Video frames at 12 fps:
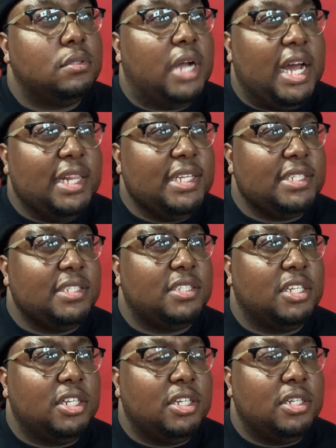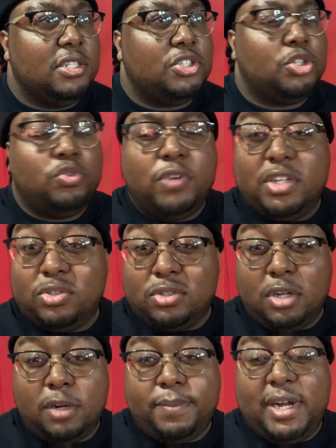I listened to two Wrestle
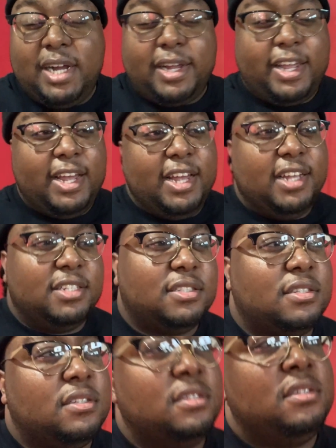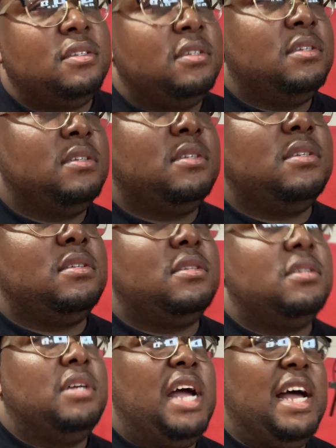Talk podcasts.
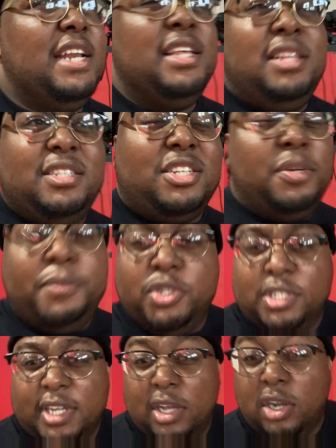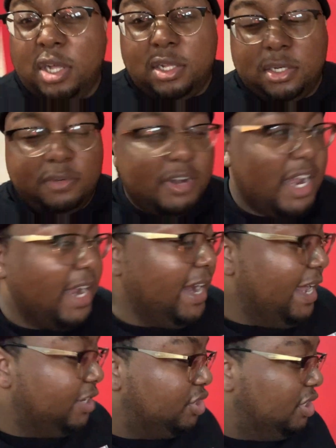I didn't listen to music at all on the ride,
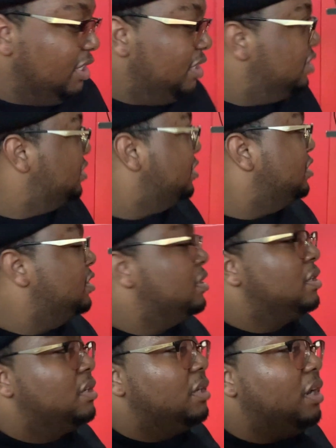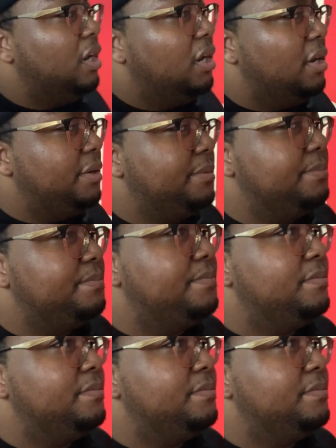actually. Um,